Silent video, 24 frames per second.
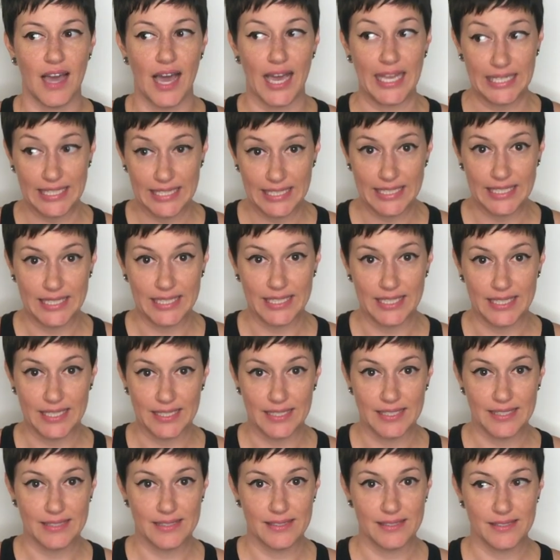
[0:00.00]
I
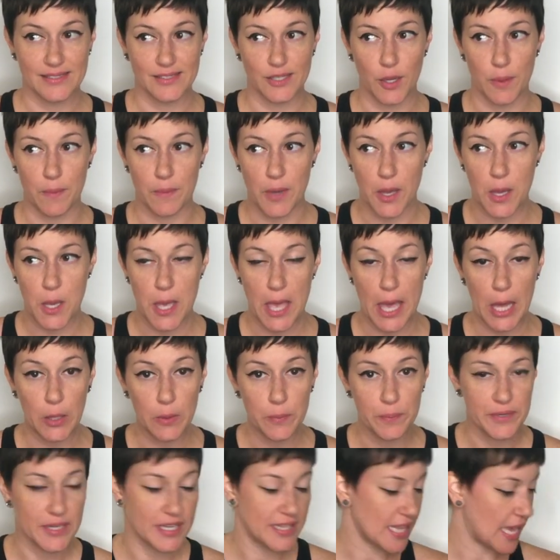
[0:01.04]
needed some
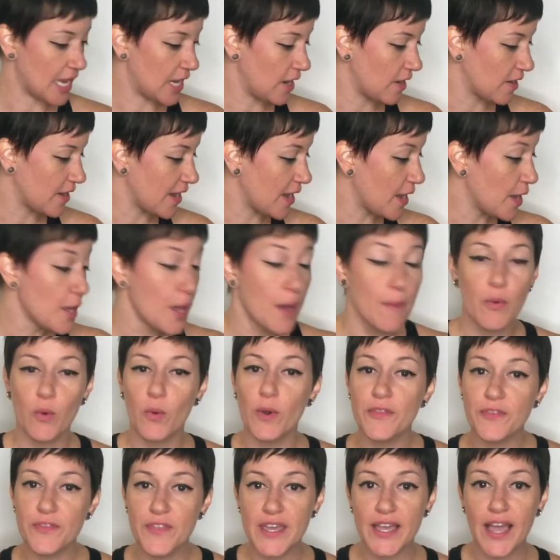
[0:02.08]
help in that area. But
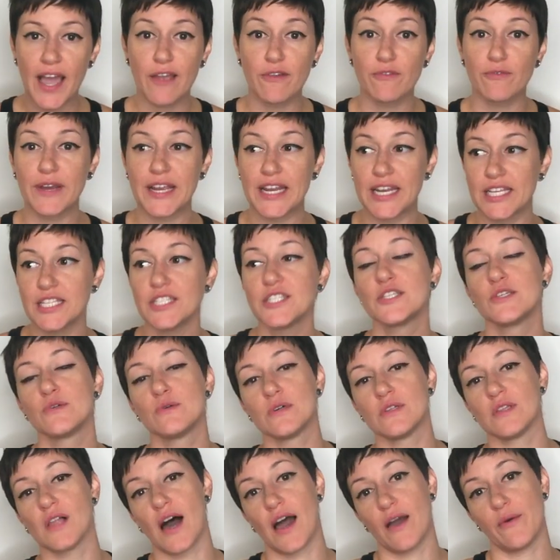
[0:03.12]
one thing I ran
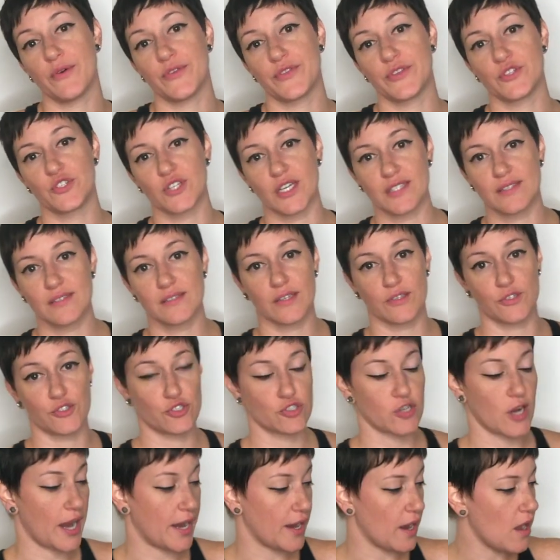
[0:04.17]
into a lot with the dresses I was
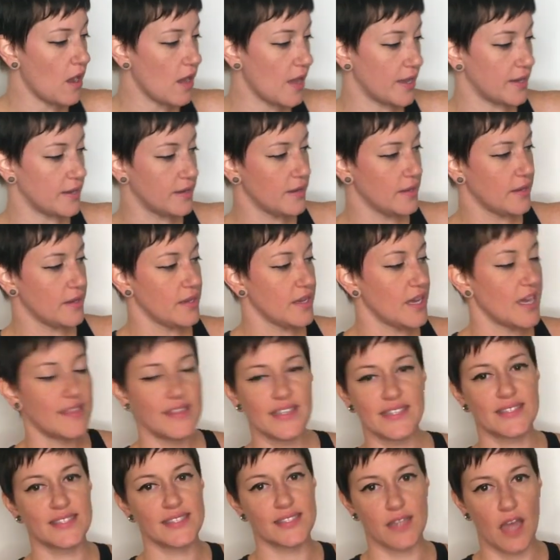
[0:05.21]
trying on, and
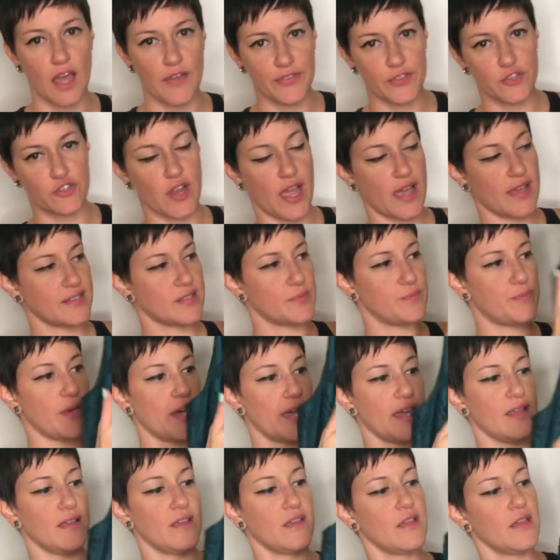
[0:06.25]
this is not the dress,
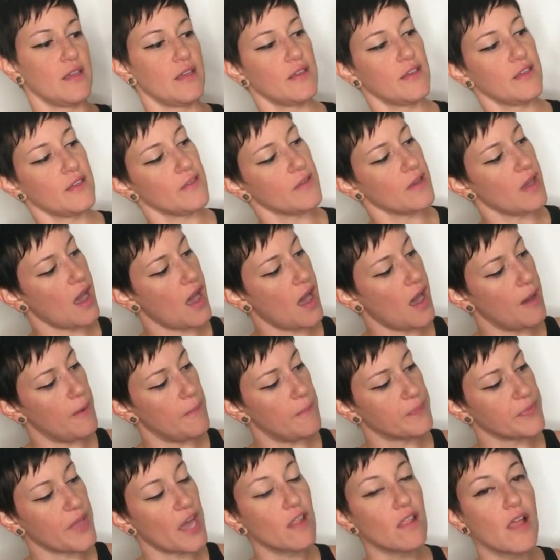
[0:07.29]
but
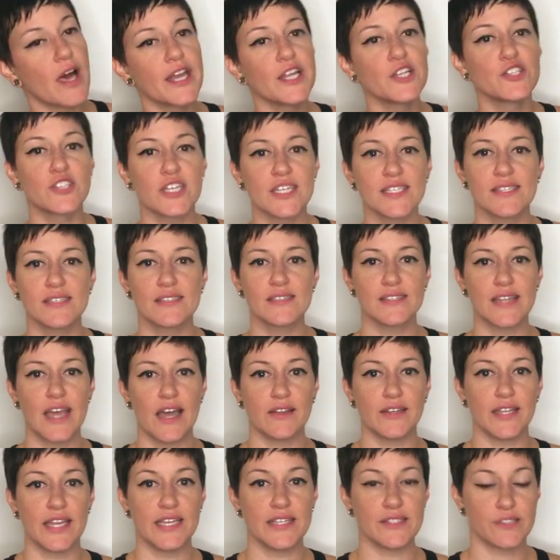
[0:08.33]
a lot of dresses
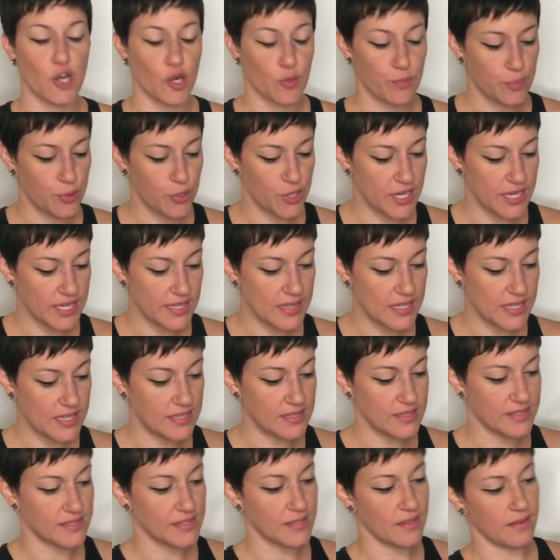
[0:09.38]
nowadays are putting
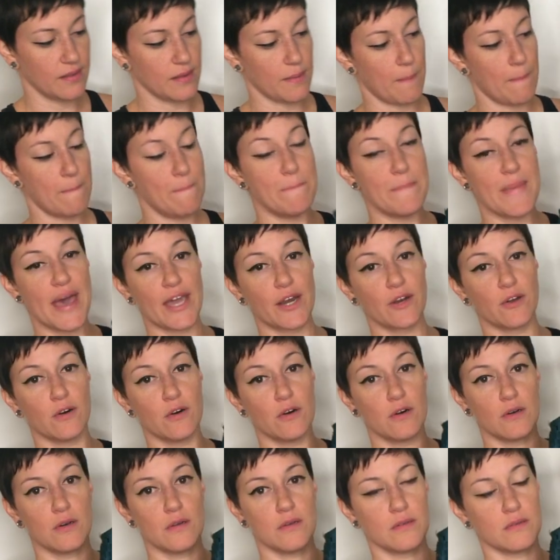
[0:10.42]
these
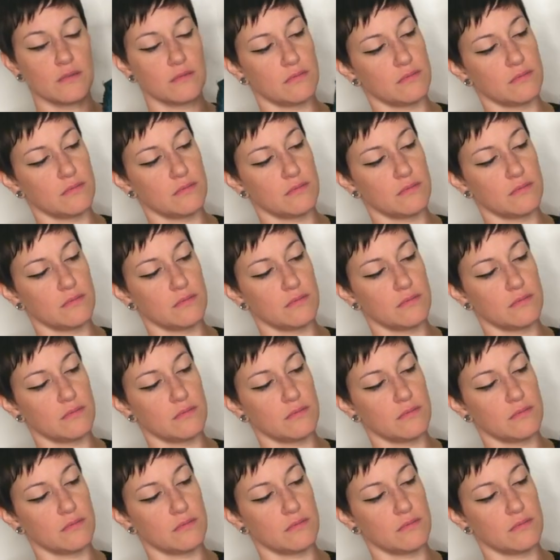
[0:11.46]
metal,